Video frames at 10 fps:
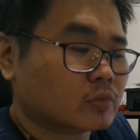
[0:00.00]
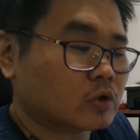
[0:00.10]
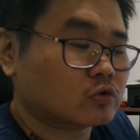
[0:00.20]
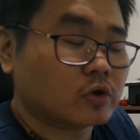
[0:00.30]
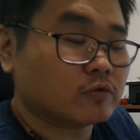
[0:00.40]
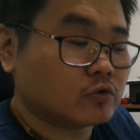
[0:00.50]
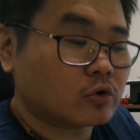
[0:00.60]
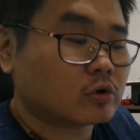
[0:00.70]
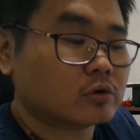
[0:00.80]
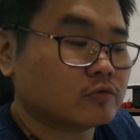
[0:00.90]
So if
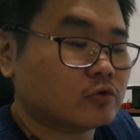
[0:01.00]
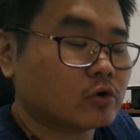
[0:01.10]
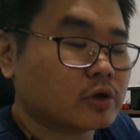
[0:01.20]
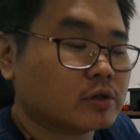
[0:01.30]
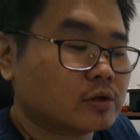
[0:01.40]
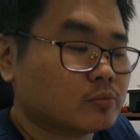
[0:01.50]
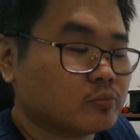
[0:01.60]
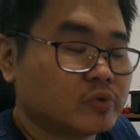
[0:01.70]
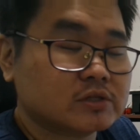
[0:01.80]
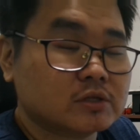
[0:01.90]
you're in the
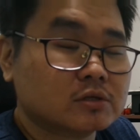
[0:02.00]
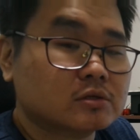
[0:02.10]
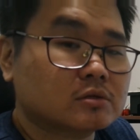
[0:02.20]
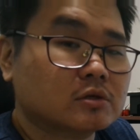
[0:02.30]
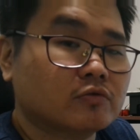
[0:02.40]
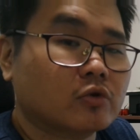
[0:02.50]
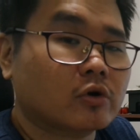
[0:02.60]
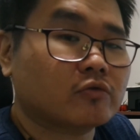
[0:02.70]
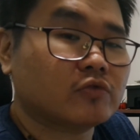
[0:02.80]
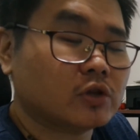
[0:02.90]
business, if
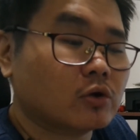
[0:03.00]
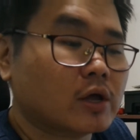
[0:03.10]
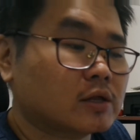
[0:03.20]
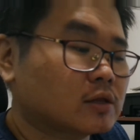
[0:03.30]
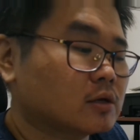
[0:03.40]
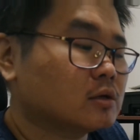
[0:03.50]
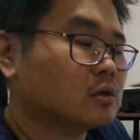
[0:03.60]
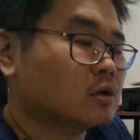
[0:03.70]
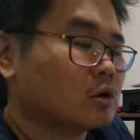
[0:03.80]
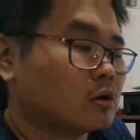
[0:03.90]
you're a video editor
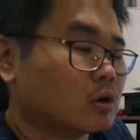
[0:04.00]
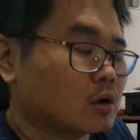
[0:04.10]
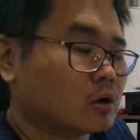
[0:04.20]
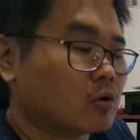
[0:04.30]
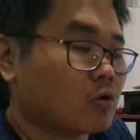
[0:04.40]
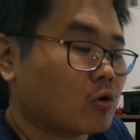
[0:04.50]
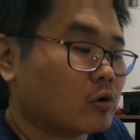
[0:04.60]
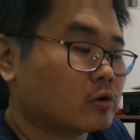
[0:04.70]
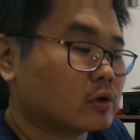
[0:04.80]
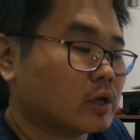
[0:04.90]

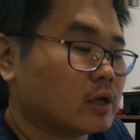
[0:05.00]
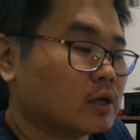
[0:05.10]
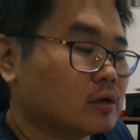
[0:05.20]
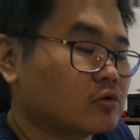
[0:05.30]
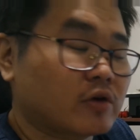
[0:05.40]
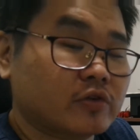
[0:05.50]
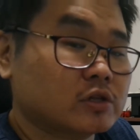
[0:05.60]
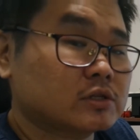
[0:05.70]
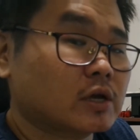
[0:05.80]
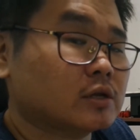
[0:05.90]
or a graphic
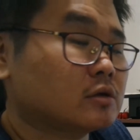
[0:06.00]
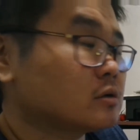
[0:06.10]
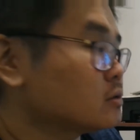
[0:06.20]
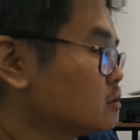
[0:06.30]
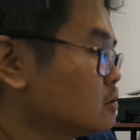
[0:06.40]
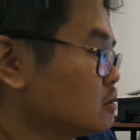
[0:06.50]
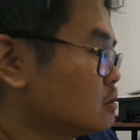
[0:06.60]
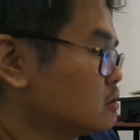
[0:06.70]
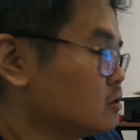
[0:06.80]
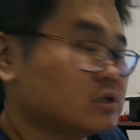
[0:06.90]
designer,
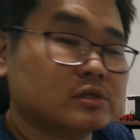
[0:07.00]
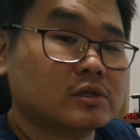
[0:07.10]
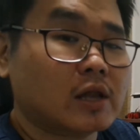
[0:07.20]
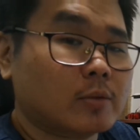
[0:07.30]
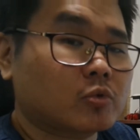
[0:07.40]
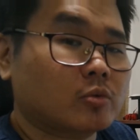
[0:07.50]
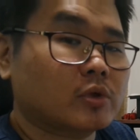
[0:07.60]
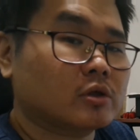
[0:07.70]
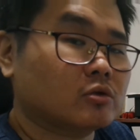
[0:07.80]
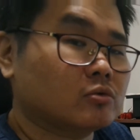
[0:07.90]
this is the laptop
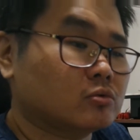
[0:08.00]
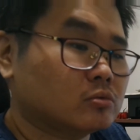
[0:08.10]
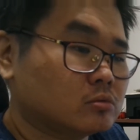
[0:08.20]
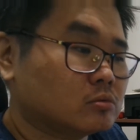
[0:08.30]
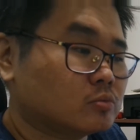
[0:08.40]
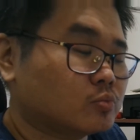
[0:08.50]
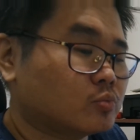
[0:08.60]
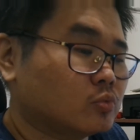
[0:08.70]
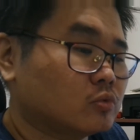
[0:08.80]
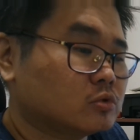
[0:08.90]
that you
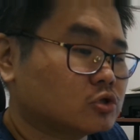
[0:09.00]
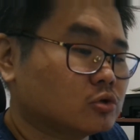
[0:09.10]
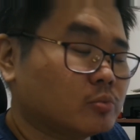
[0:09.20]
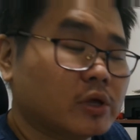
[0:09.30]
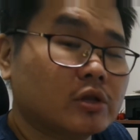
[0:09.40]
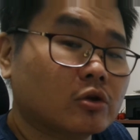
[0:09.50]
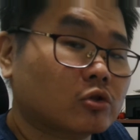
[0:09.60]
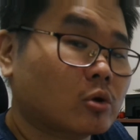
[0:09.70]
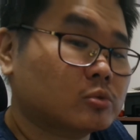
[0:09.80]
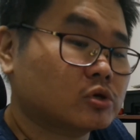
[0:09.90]
should be in your
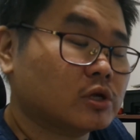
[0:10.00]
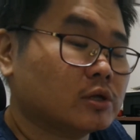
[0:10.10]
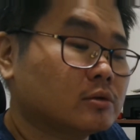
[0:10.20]
top 3.